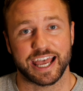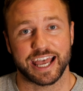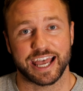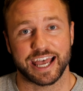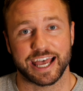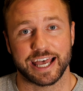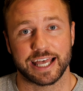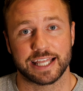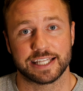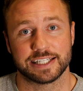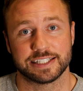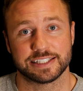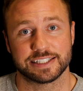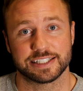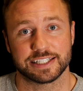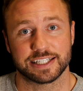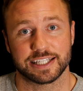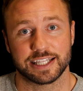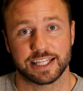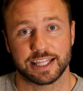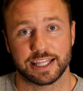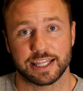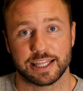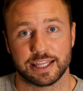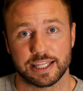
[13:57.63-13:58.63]
And
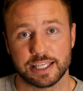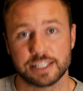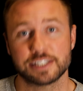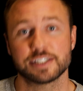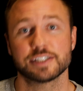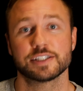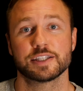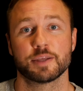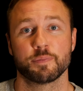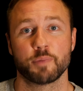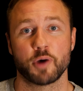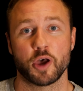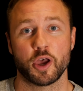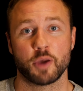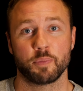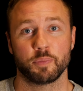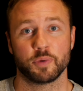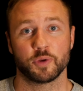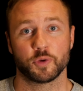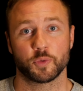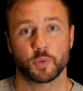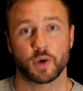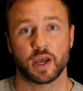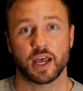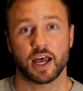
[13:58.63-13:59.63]
this is the
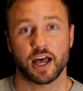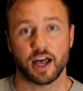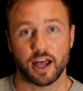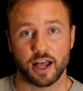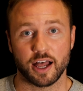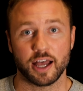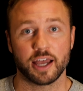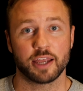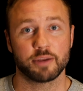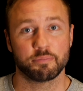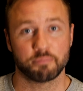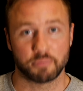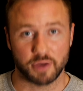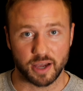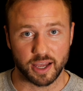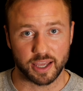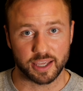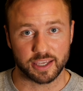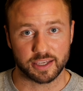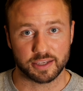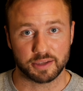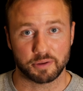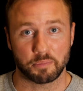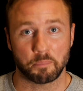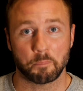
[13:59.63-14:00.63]
moment where Iron
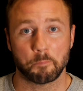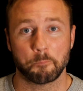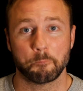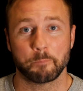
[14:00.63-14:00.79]
Mike